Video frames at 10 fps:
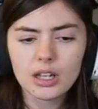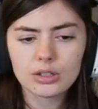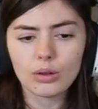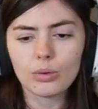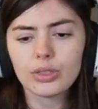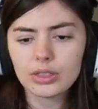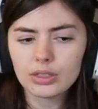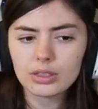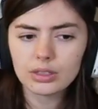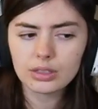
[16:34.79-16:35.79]
So
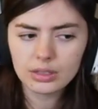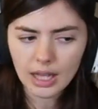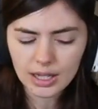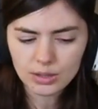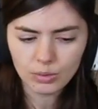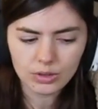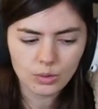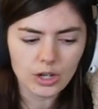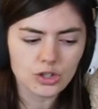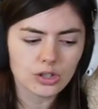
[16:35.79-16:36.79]
that's where the
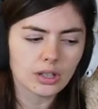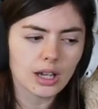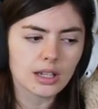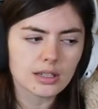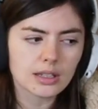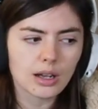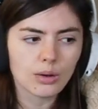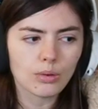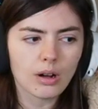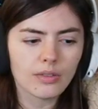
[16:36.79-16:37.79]
question lies.
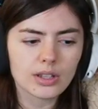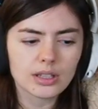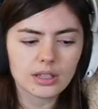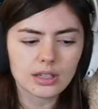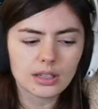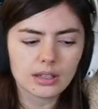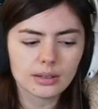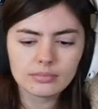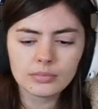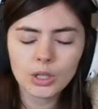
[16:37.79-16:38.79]
Now, obviously,
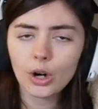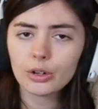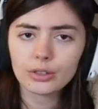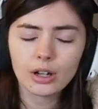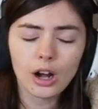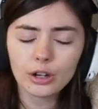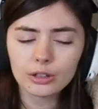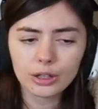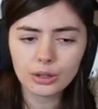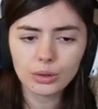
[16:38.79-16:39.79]
Arth
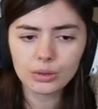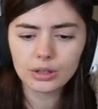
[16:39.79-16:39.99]
Harlow